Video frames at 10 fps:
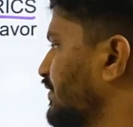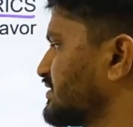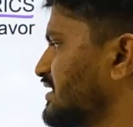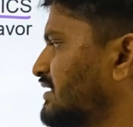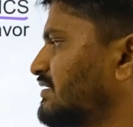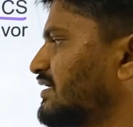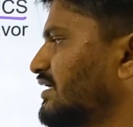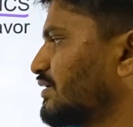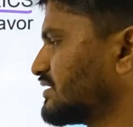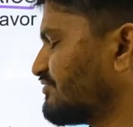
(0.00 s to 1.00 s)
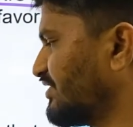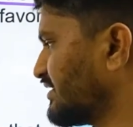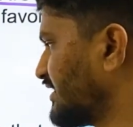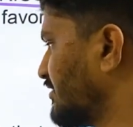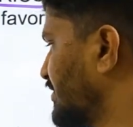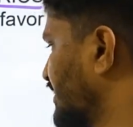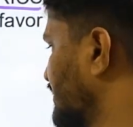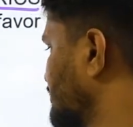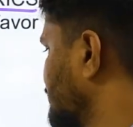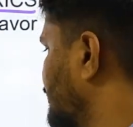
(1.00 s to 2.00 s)
US that diversifying trade
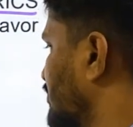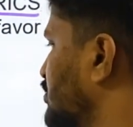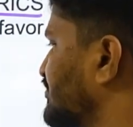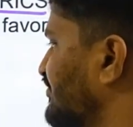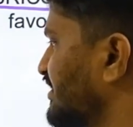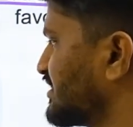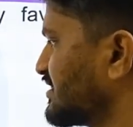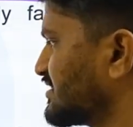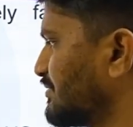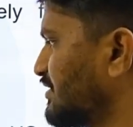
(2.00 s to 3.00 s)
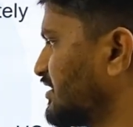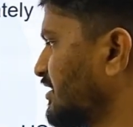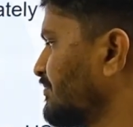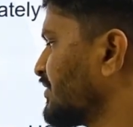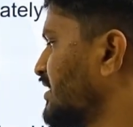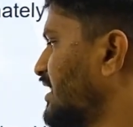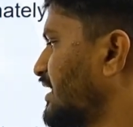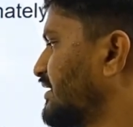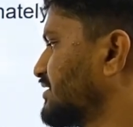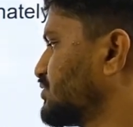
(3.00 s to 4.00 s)
mechanisms promotes financial stability
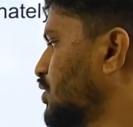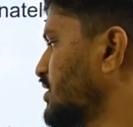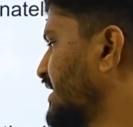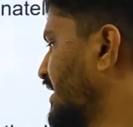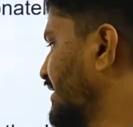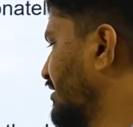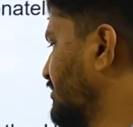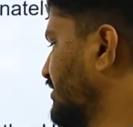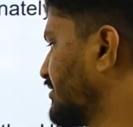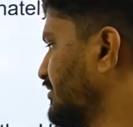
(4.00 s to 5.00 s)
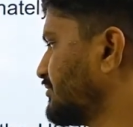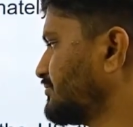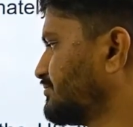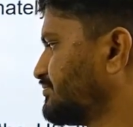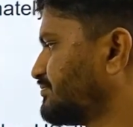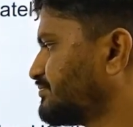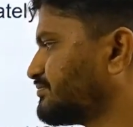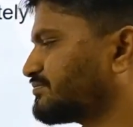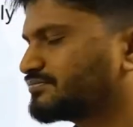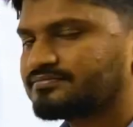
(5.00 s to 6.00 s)
and it is not anti-American.
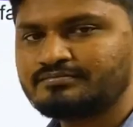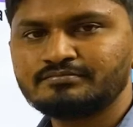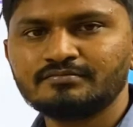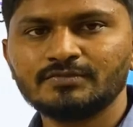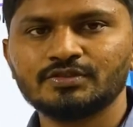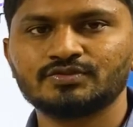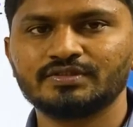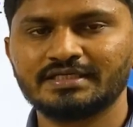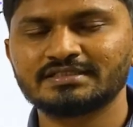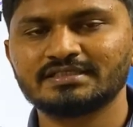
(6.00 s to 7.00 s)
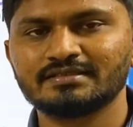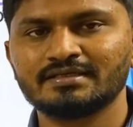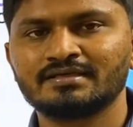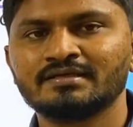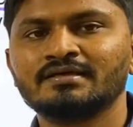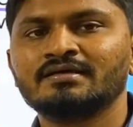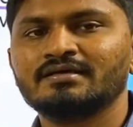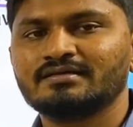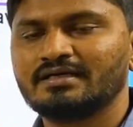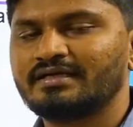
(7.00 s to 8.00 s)
So they are saying that
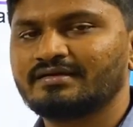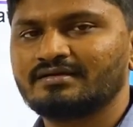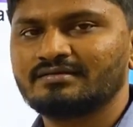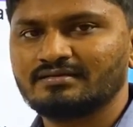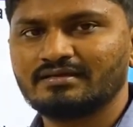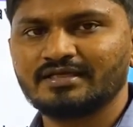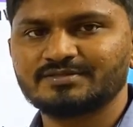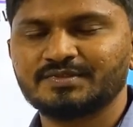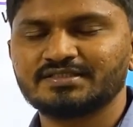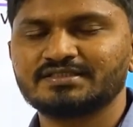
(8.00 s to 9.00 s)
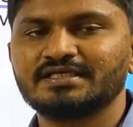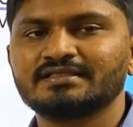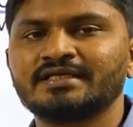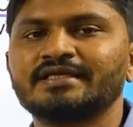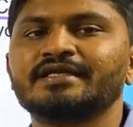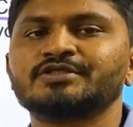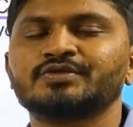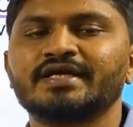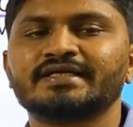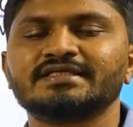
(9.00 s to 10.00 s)
in the article, the experts are saying that India
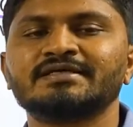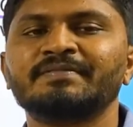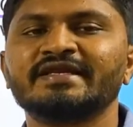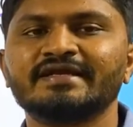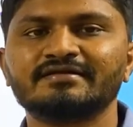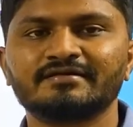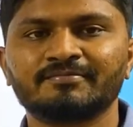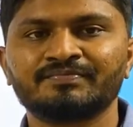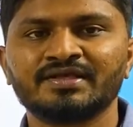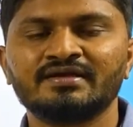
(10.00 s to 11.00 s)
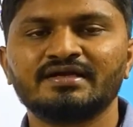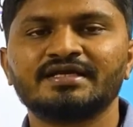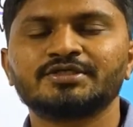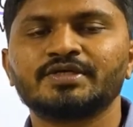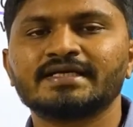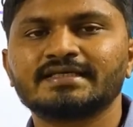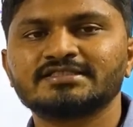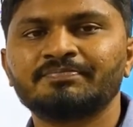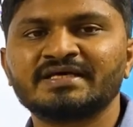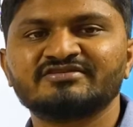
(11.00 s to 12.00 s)
should act as a mediator. India should act as
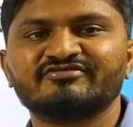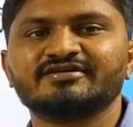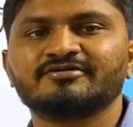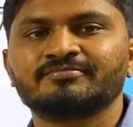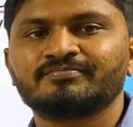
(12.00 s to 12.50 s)
a pacifier.